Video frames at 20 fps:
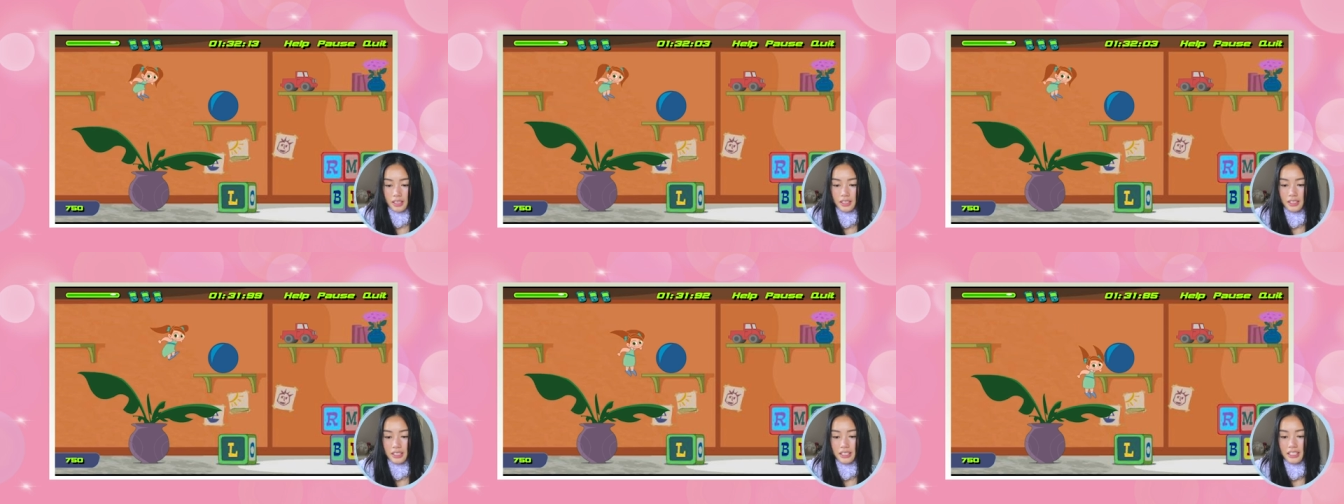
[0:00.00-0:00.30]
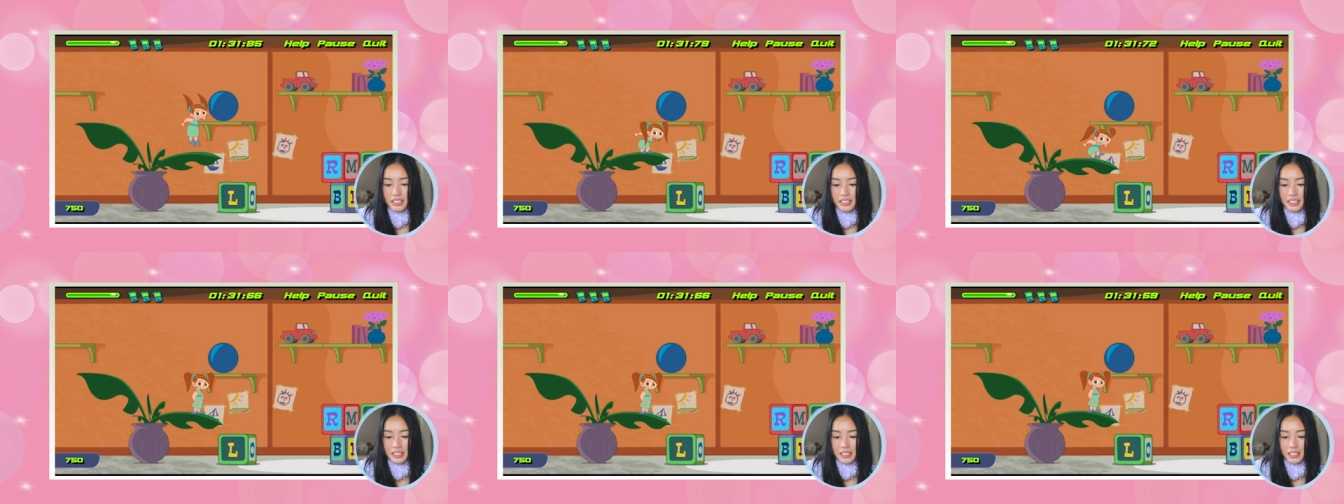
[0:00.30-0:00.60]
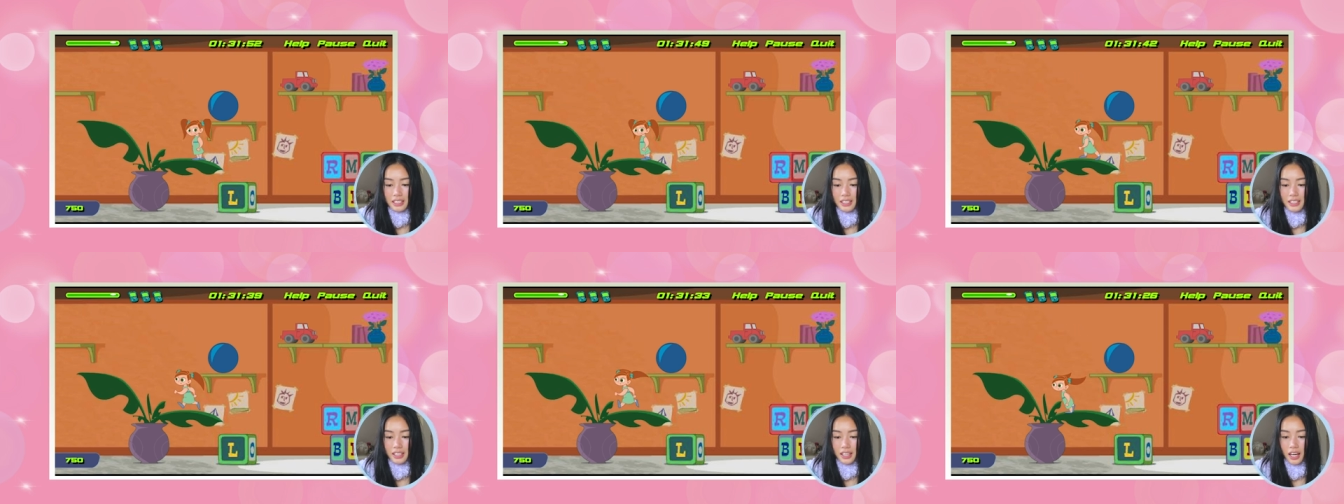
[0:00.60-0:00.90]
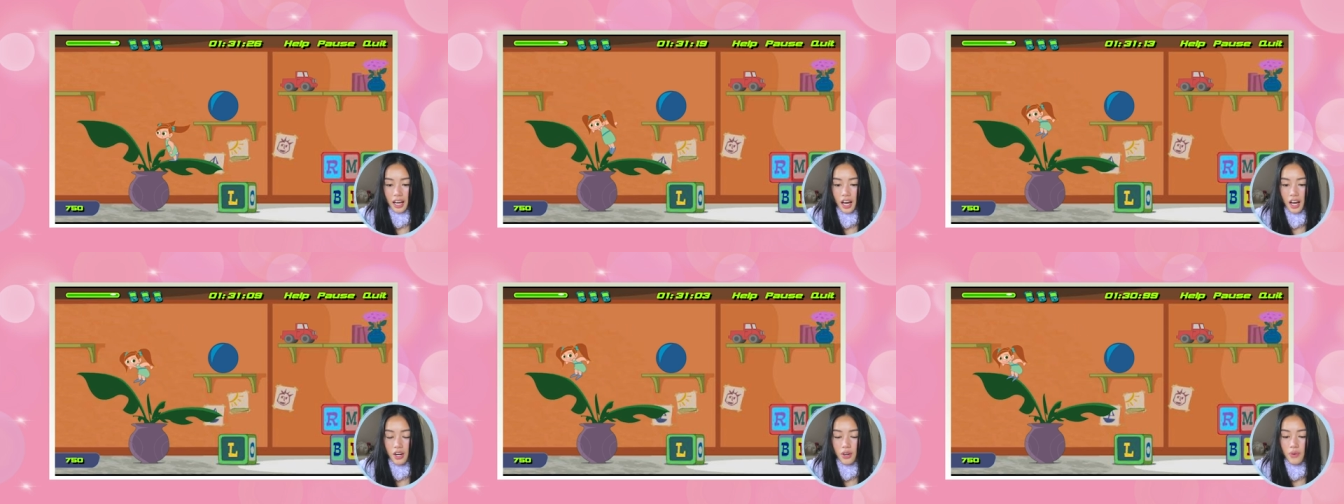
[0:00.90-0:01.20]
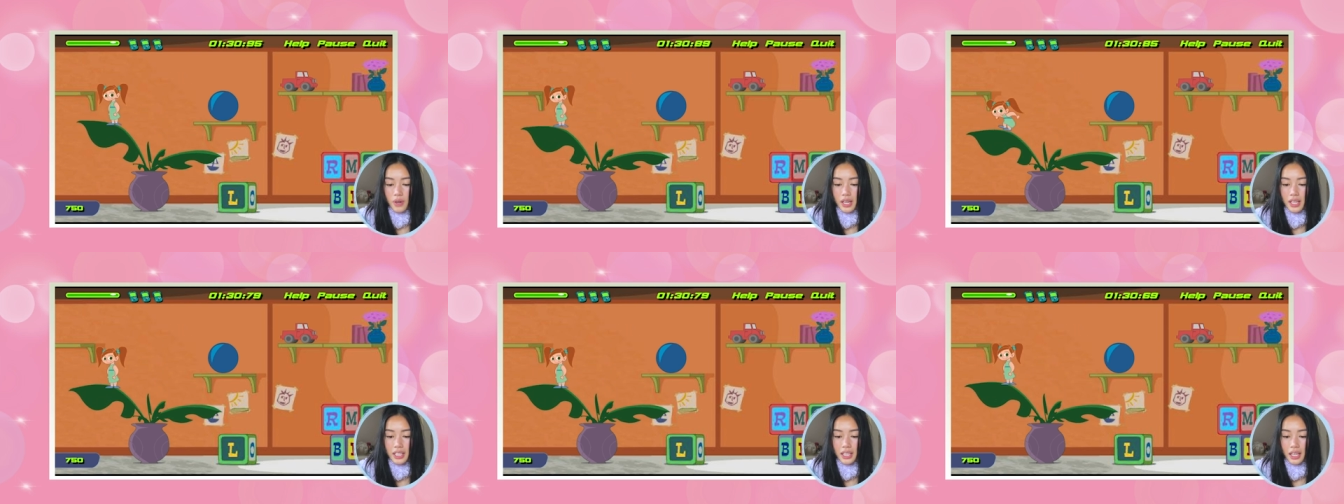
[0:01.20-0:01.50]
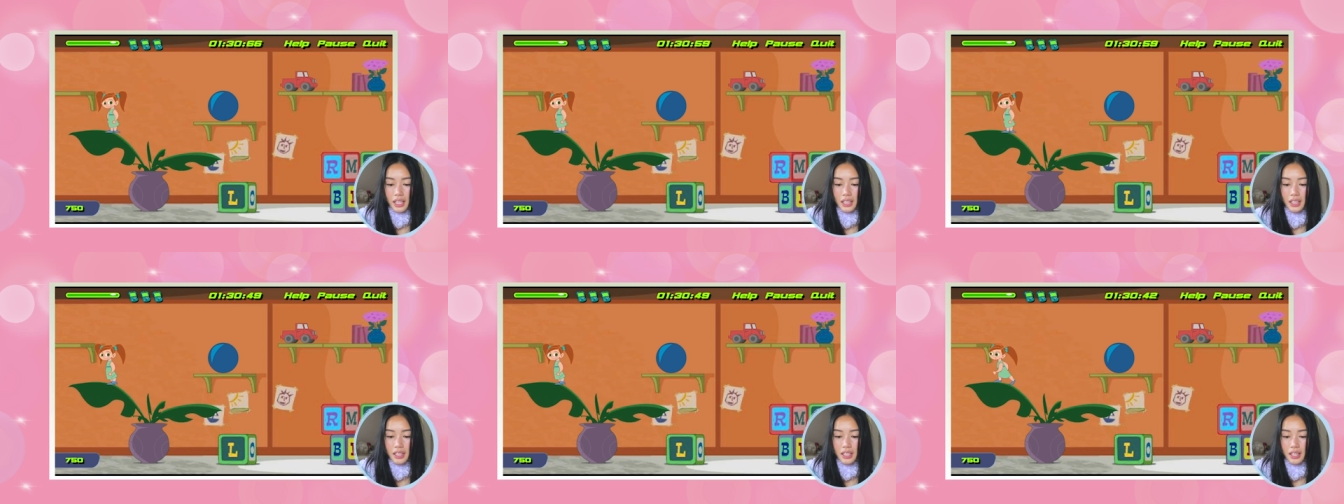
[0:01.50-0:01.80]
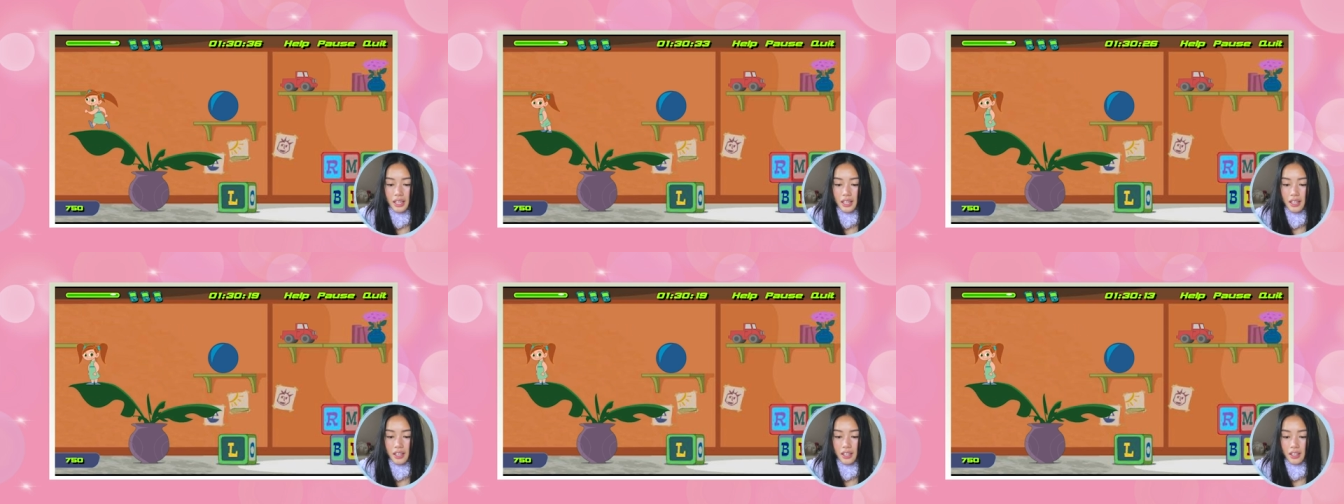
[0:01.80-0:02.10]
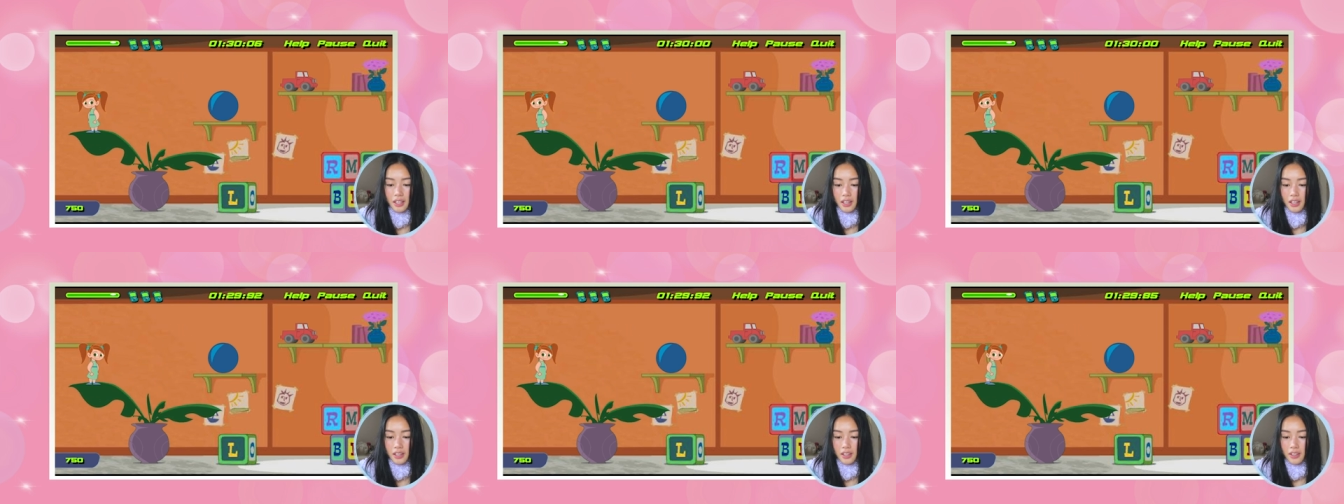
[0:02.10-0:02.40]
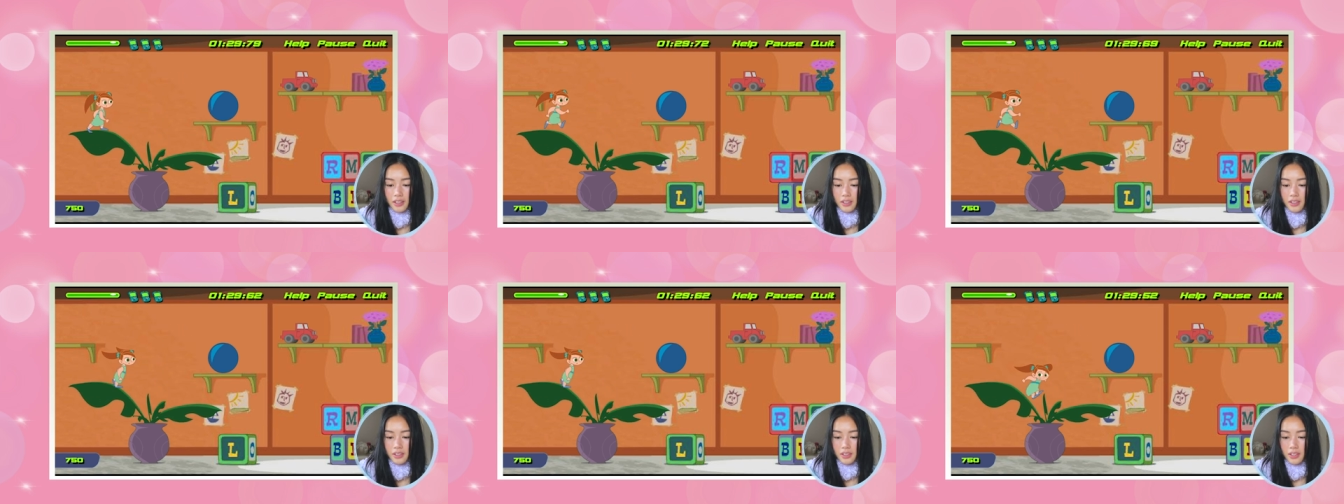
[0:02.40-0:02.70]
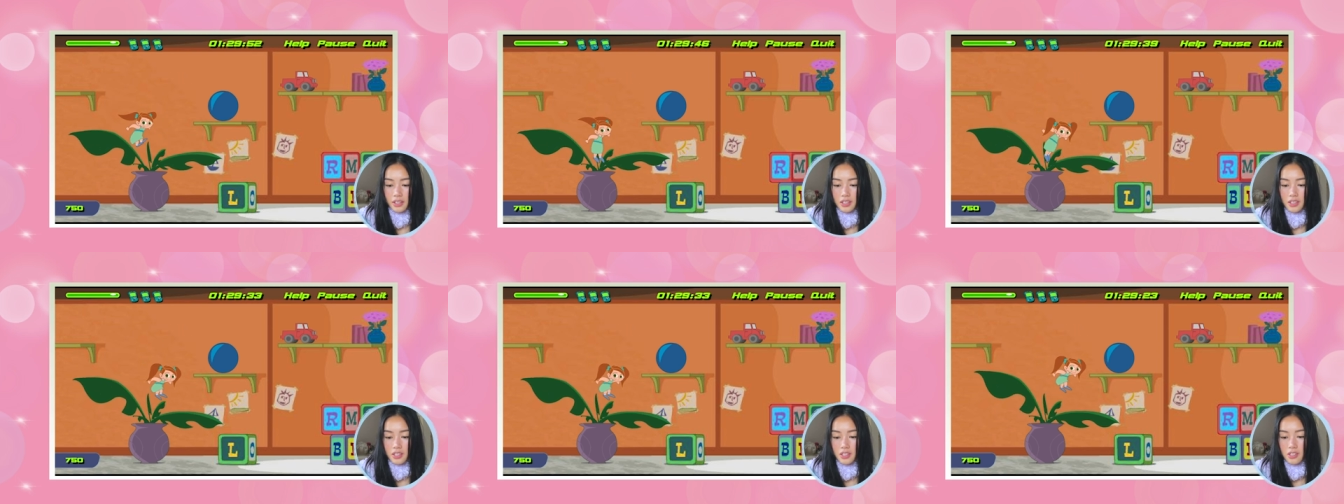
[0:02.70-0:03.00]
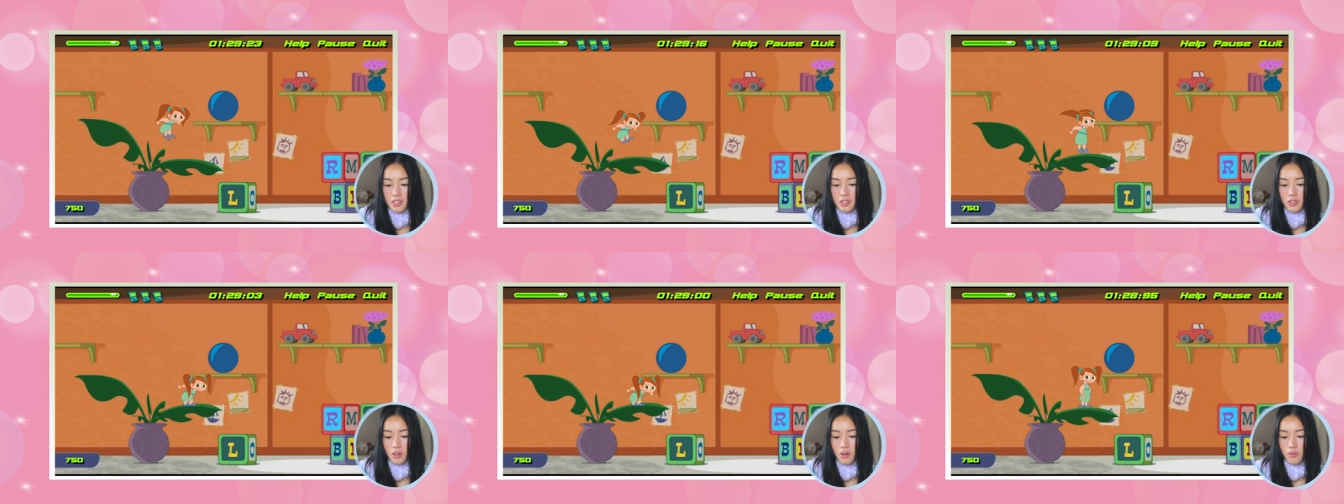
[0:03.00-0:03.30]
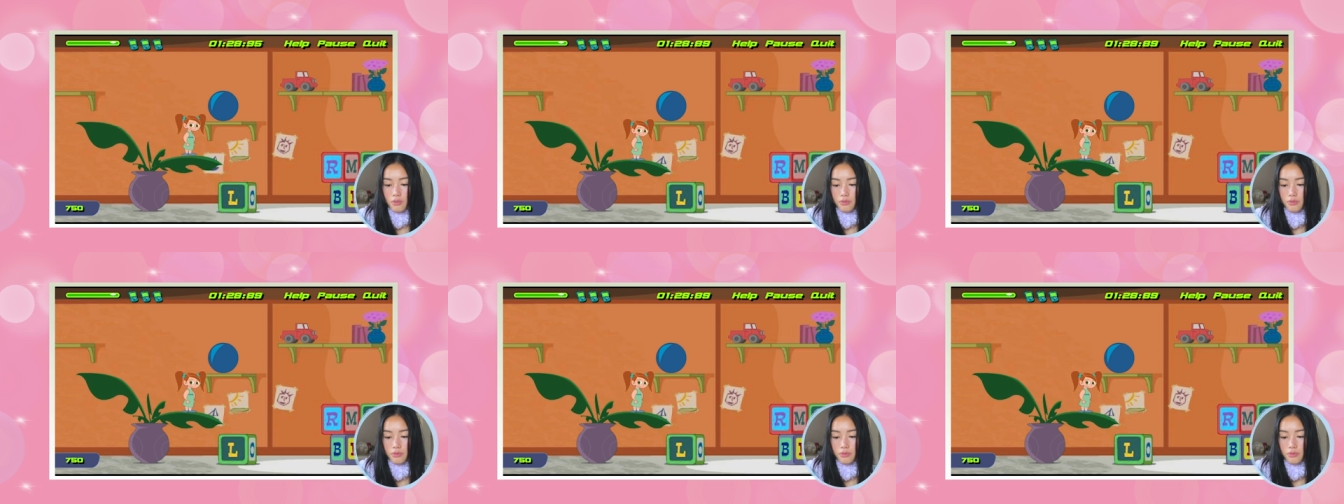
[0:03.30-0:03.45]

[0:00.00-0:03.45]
Ah! How do I get there? This is so